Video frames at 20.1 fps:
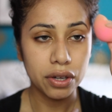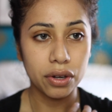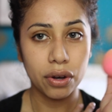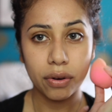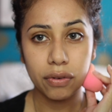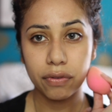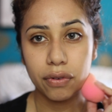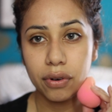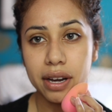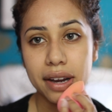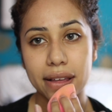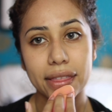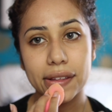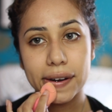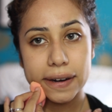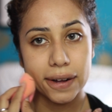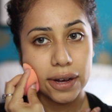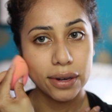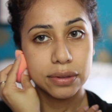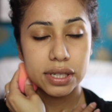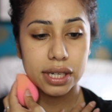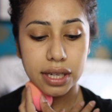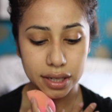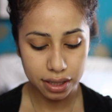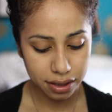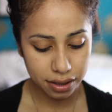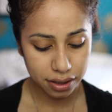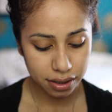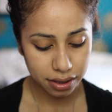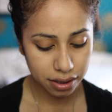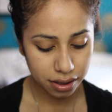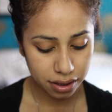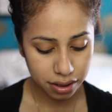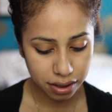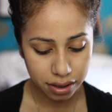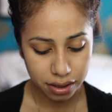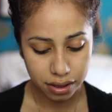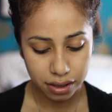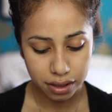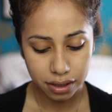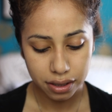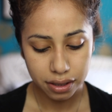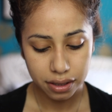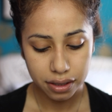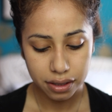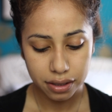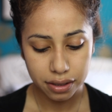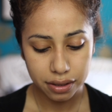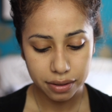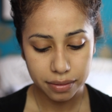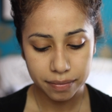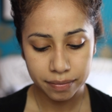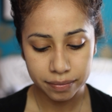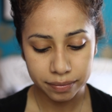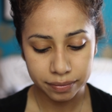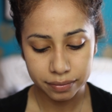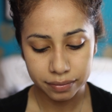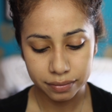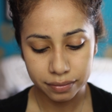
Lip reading: So if you want very natural foundation,